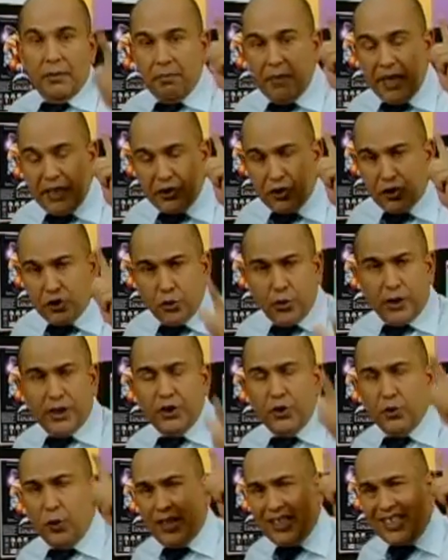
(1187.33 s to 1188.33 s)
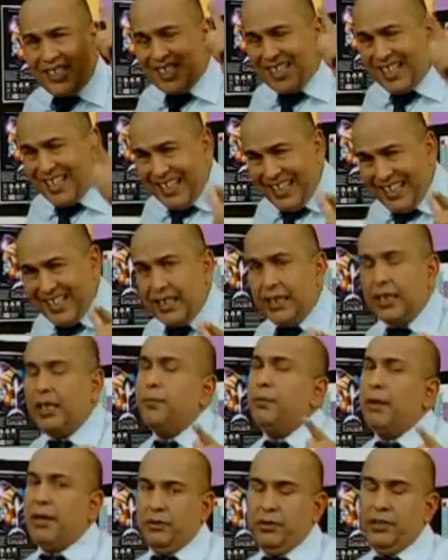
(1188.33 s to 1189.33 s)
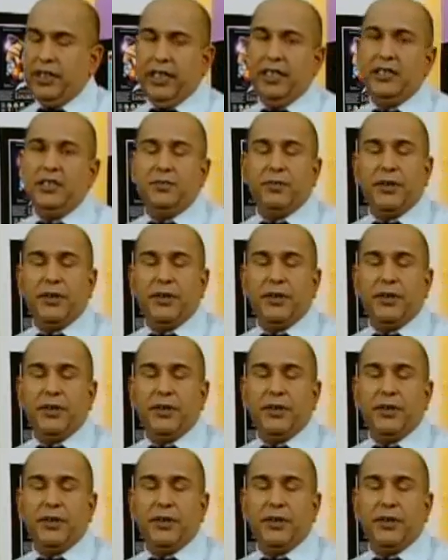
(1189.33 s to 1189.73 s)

Make sure you are clear about this,